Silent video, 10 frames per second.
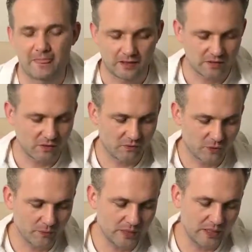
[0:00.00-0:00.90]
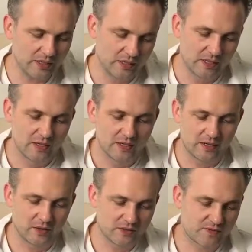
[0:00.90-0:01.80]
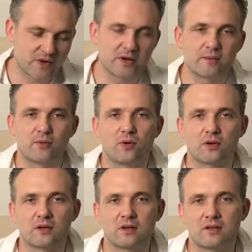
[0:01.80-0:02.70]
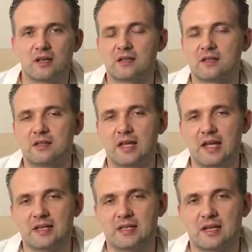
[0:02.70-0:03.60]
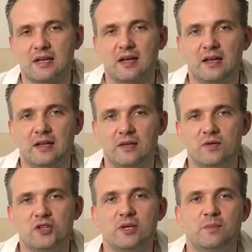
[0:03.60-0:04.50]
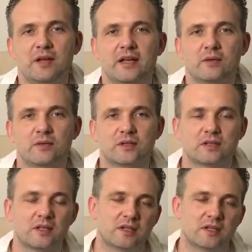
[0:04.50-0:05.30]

So for me, it's very important that the headset I usually play with